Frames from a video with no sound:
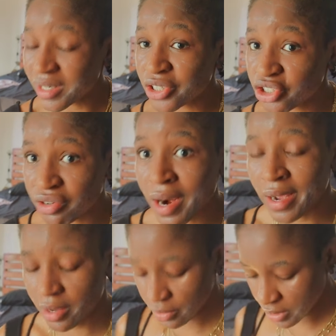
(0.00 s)
They
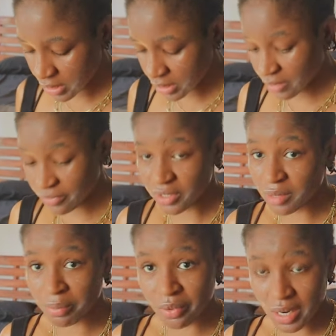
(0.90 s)
try, honestly, for
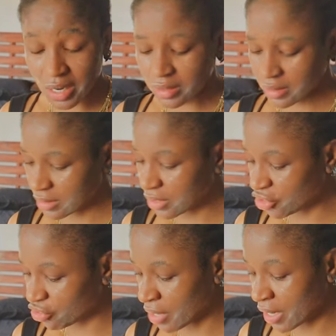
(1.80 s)
the price,
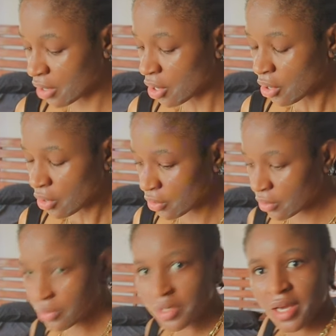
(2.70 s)
they try.
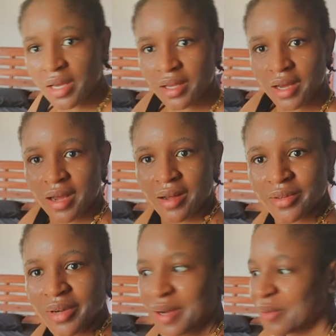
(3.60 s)
Oh,
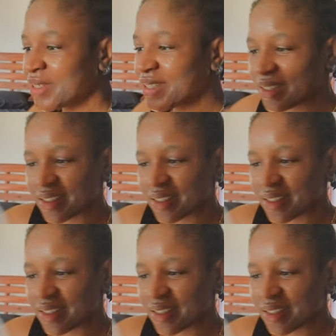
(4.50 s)
look at what is